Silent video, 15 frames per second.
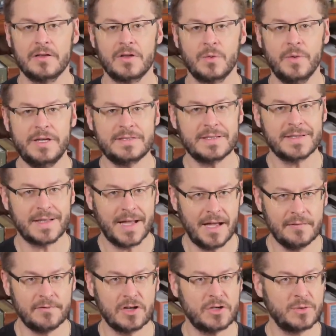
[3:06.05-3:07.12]
the recent
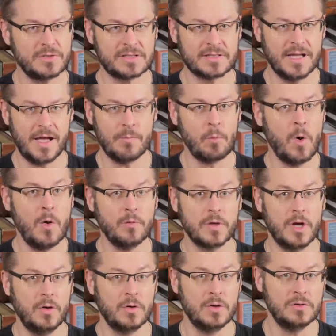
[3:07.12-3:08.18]
convert to Islam won't
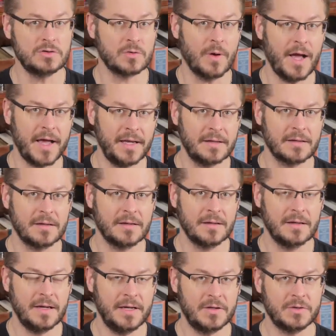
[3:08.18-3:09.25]
know who's right
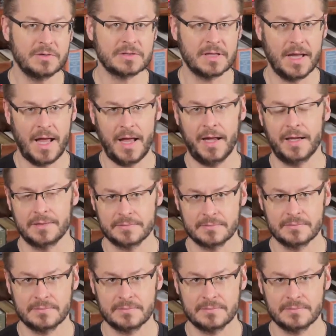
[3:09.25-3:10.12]
and who's lying.